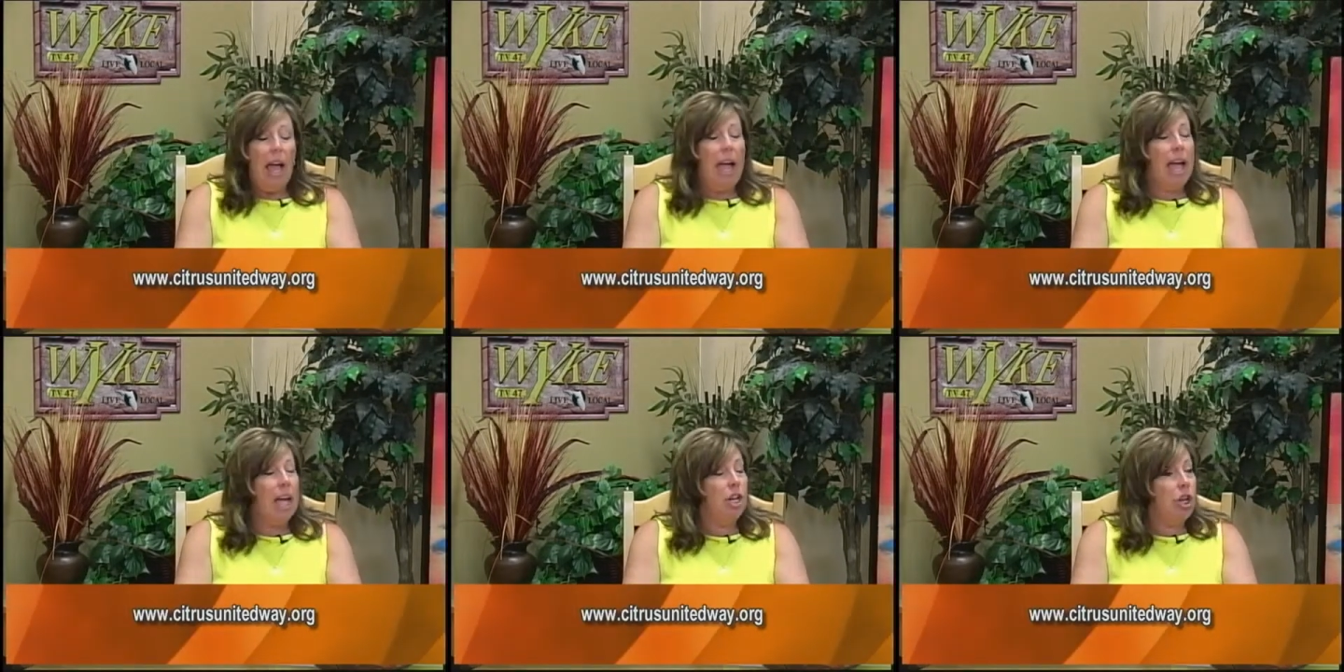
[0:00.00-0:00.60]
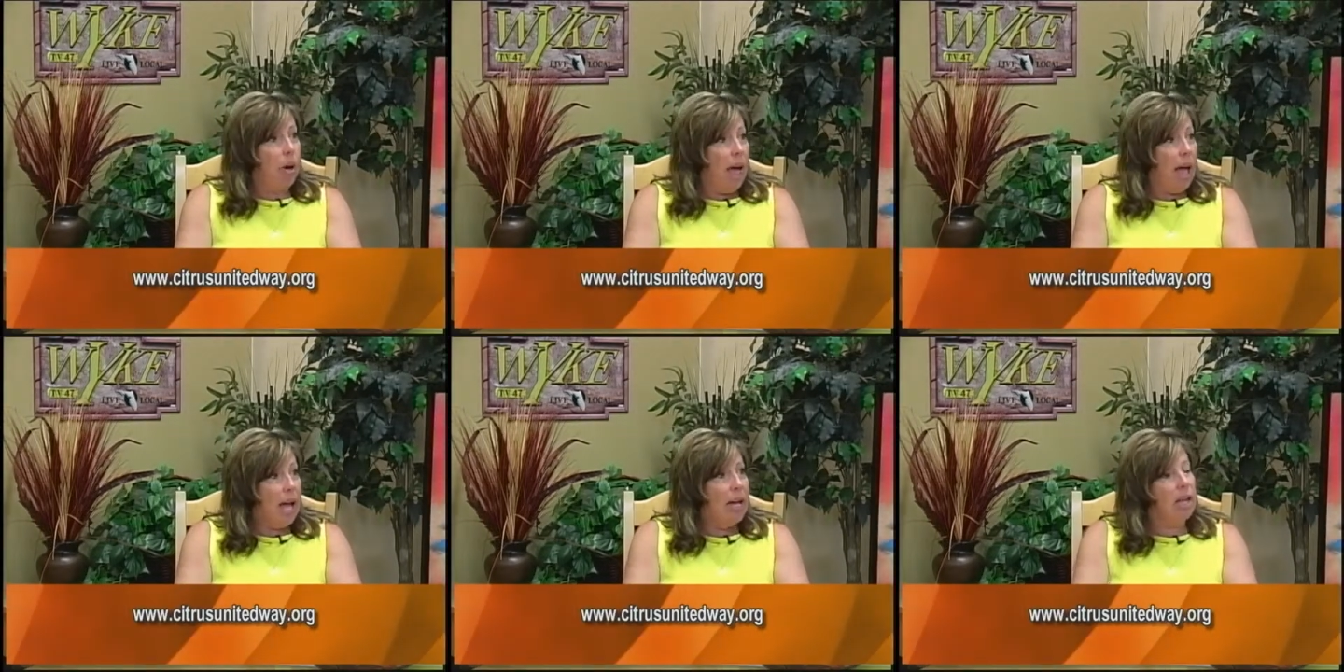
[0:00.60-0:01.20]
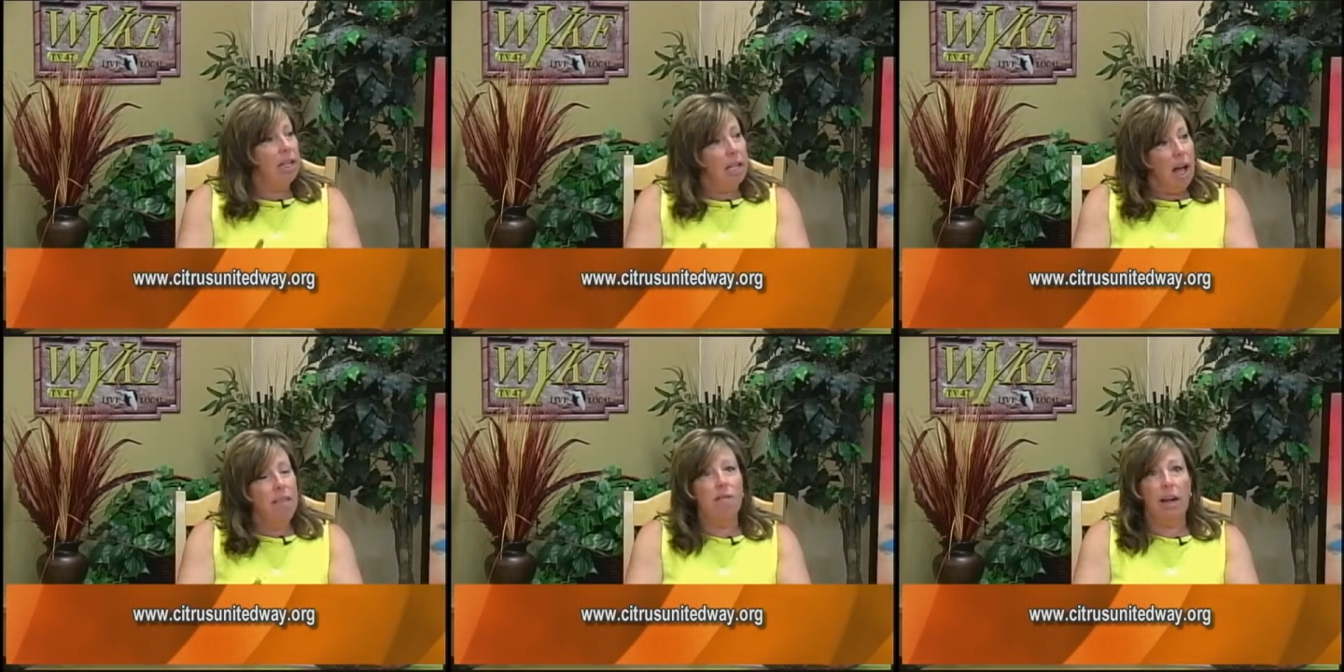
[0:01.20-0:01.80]
and go ahead,
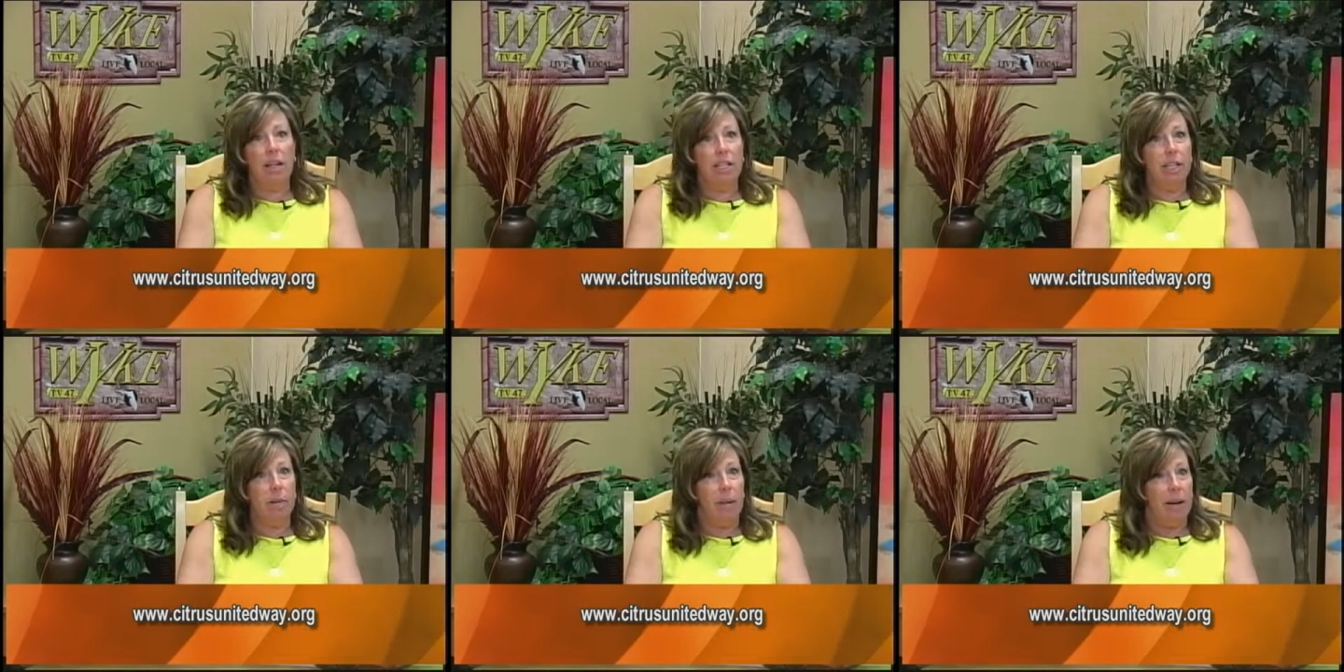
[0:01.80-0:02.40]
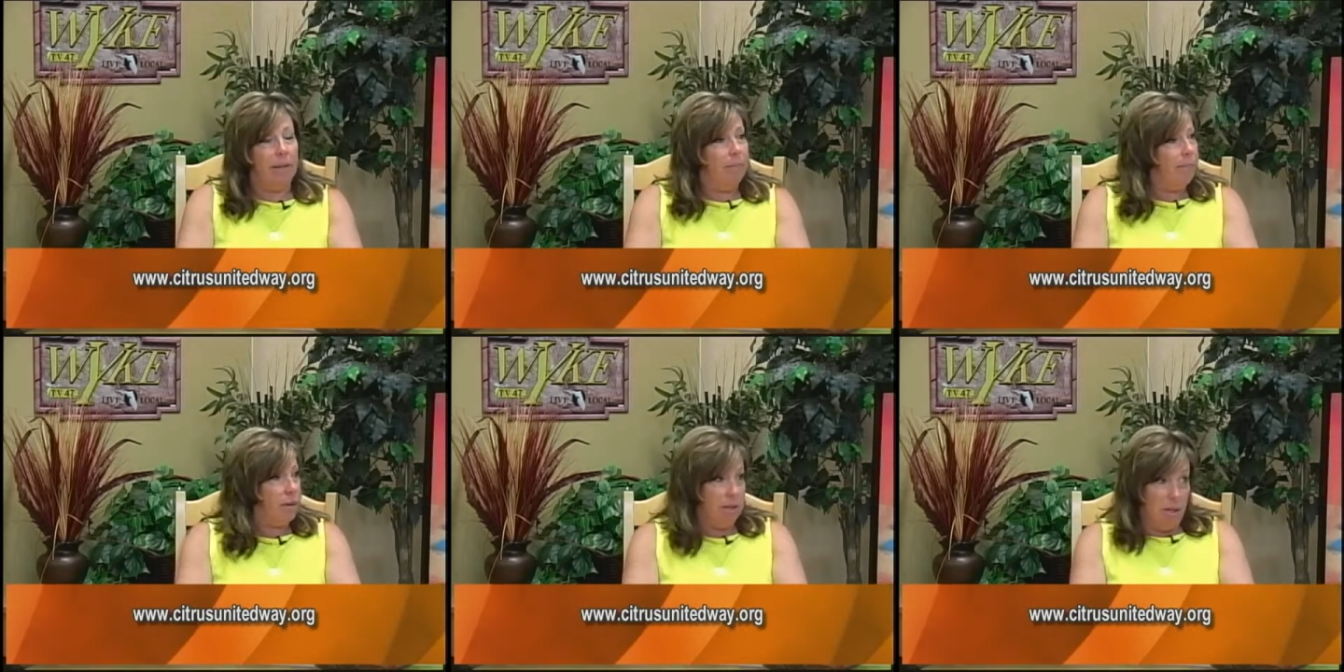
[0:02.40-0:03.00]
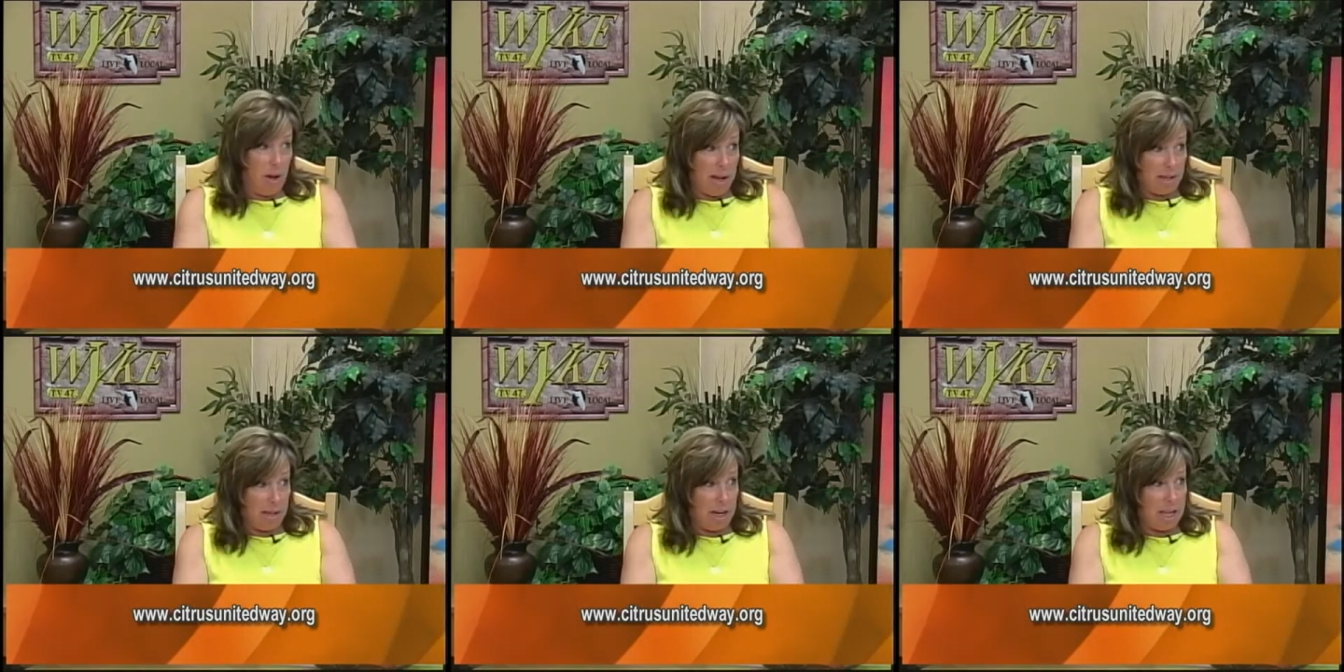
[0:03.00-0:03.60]
click on the volunteer button. Doesn't
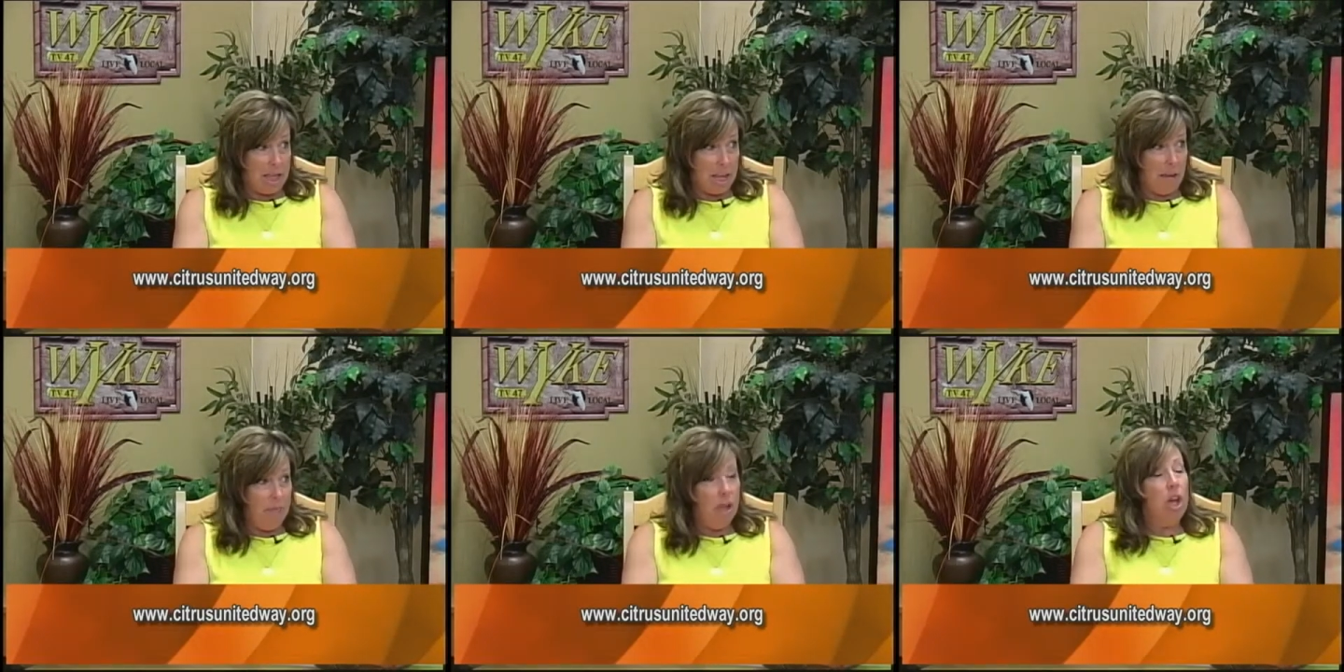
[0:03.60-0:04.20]
cost you anything.